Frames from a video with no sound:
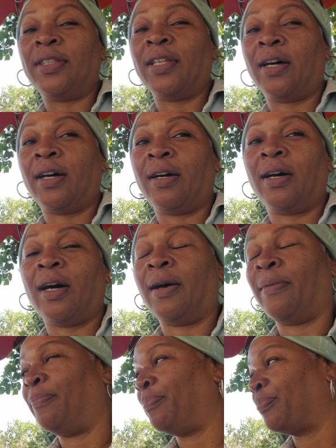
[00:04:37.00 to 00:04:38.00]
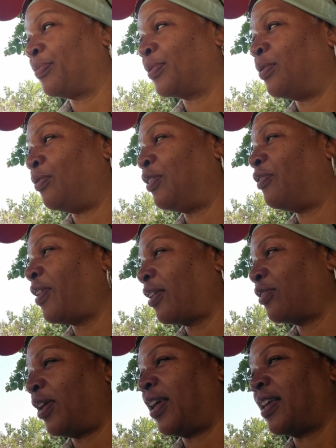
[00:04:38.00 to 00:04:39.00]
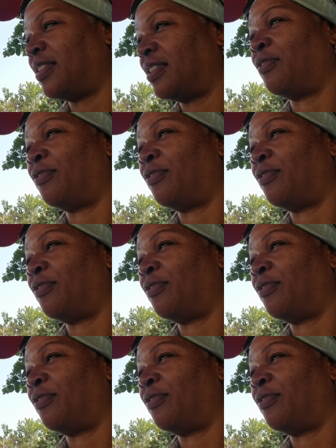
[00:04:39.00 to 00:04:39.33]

the reflector. I guess is a